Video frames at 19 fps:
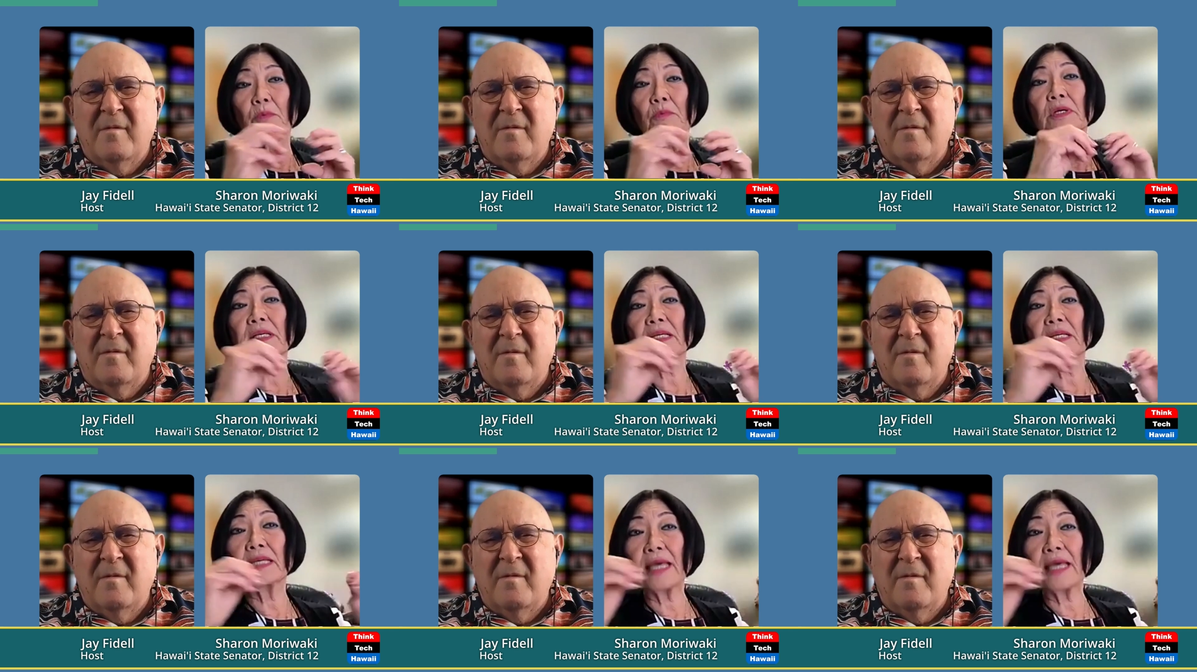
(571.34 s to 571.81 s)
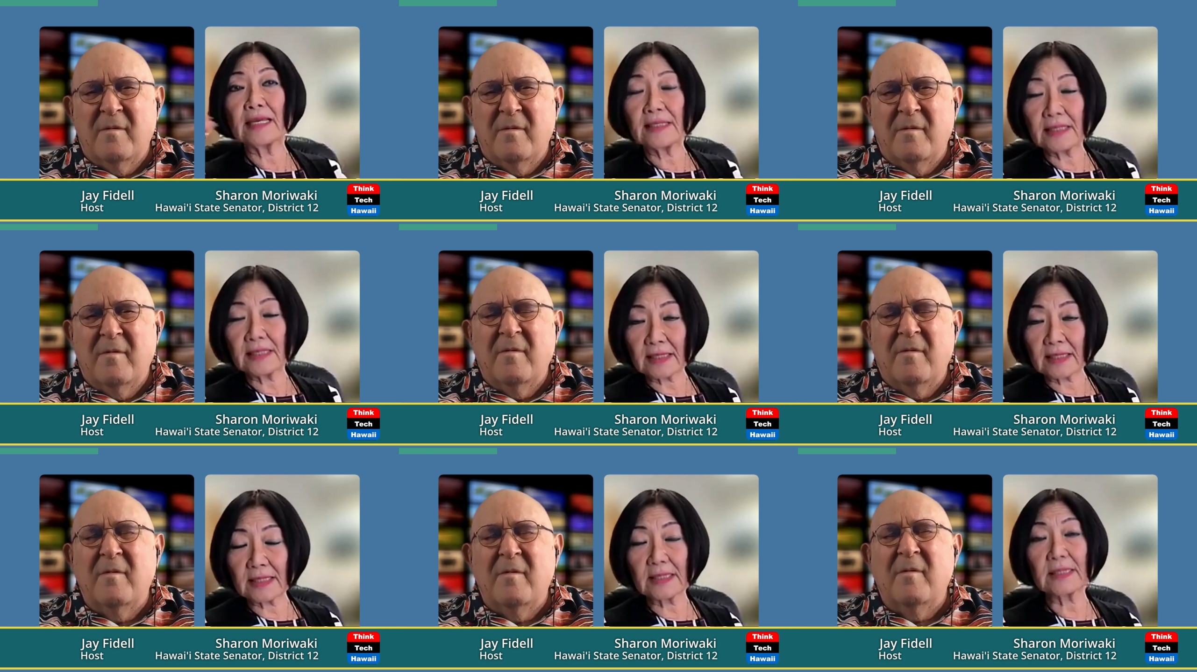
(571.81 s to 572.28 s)
Speaker 1: really can
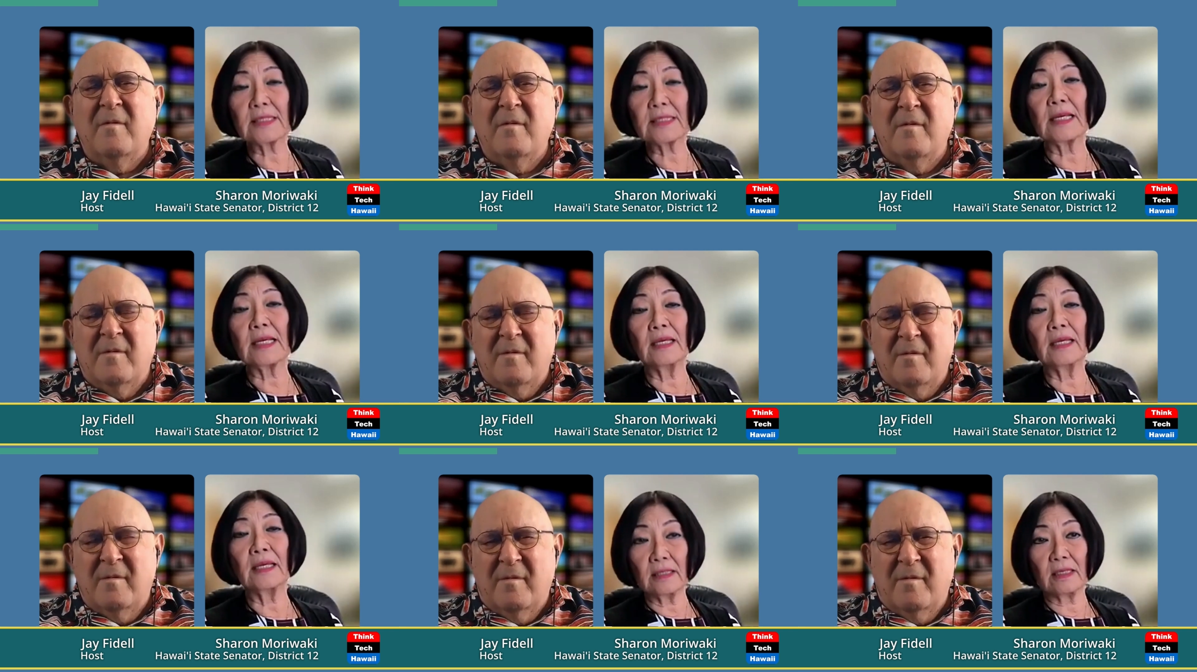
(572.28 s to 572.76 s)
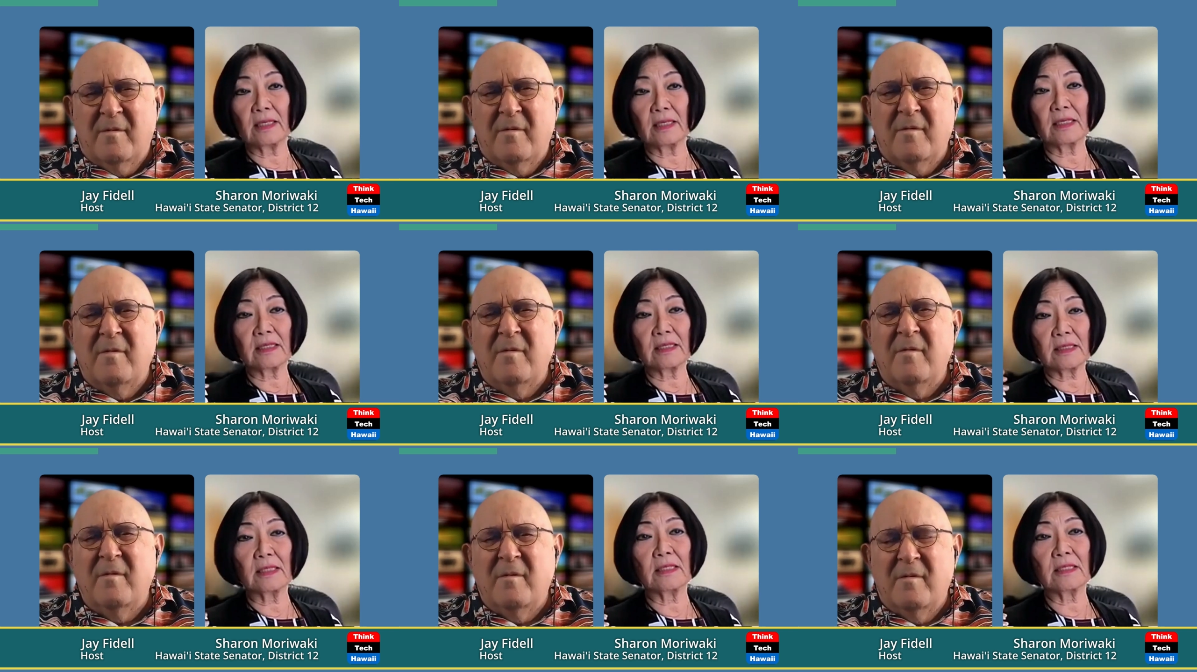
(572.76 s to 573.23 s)
sustain a
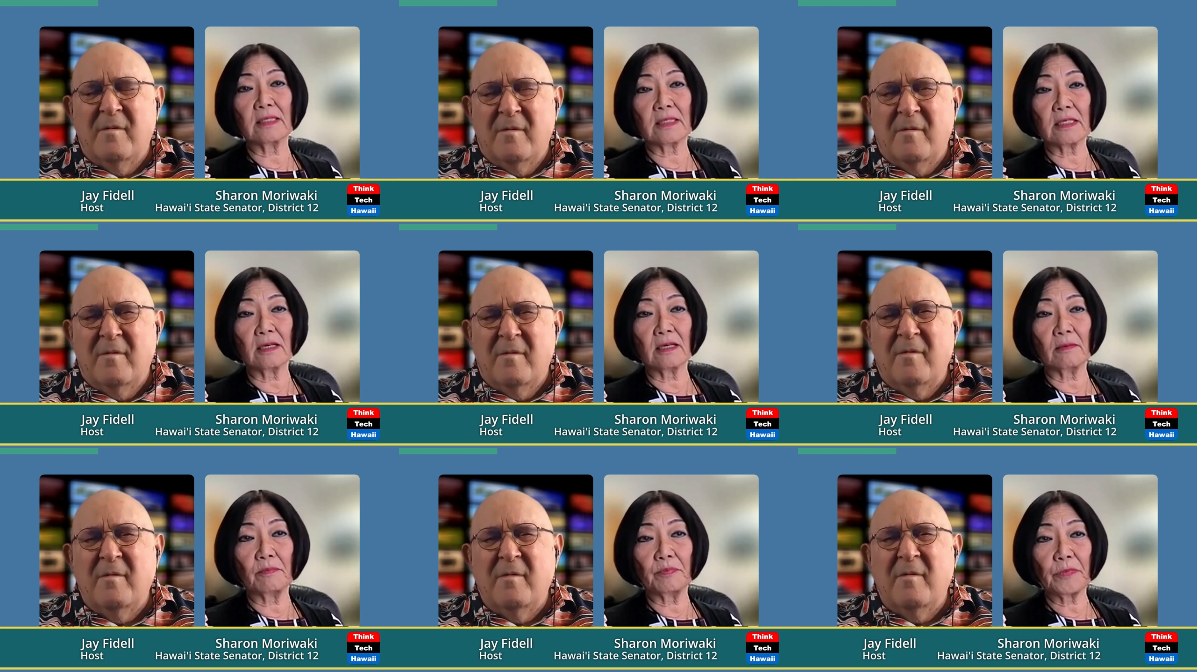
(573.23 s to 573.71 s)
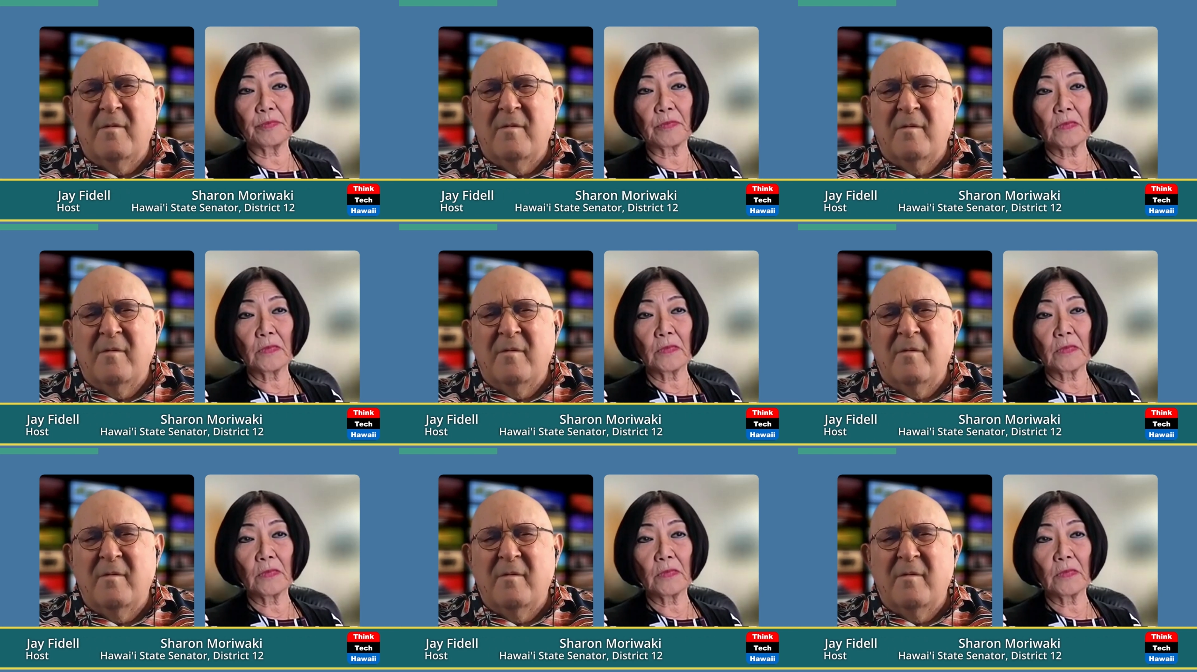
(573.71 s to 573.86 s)
system